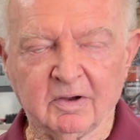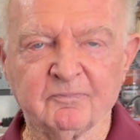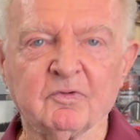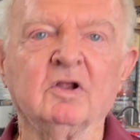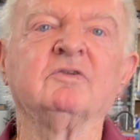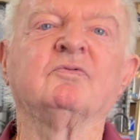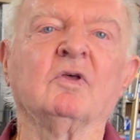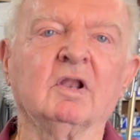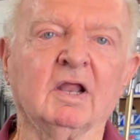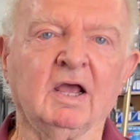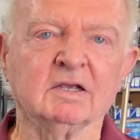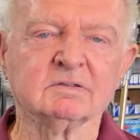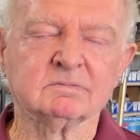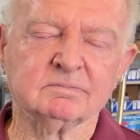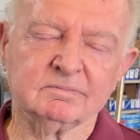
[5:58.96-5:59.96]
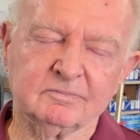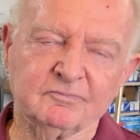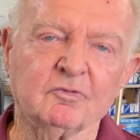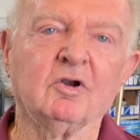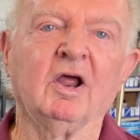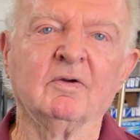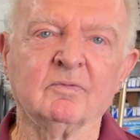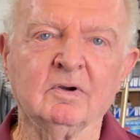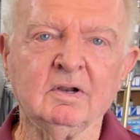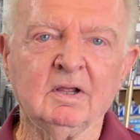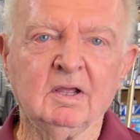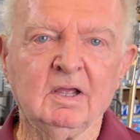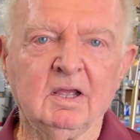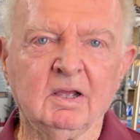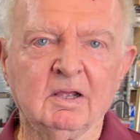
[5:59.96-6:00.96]
my friends will last forever,
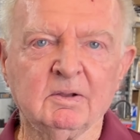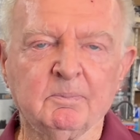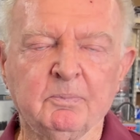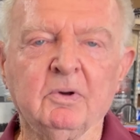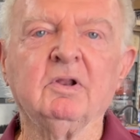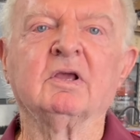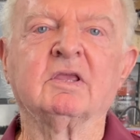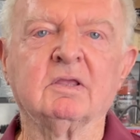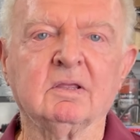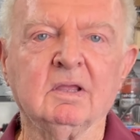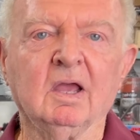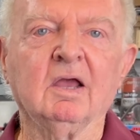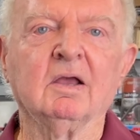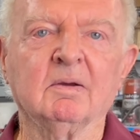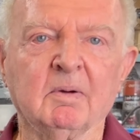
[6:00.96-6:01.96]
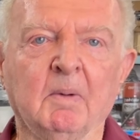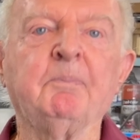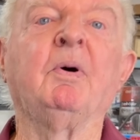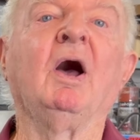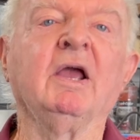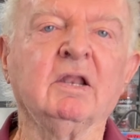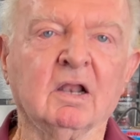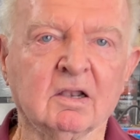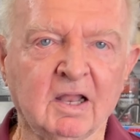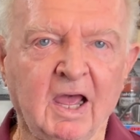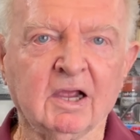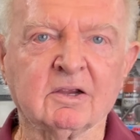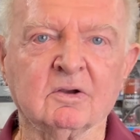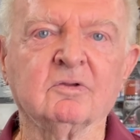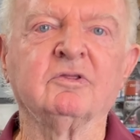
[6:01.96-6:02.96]
put a, a pint of
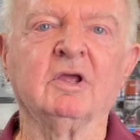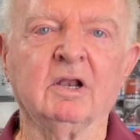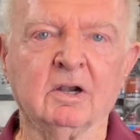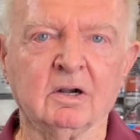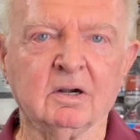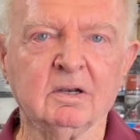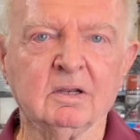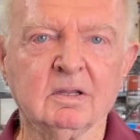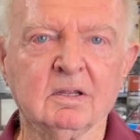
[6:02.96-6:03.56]
lacquer thinner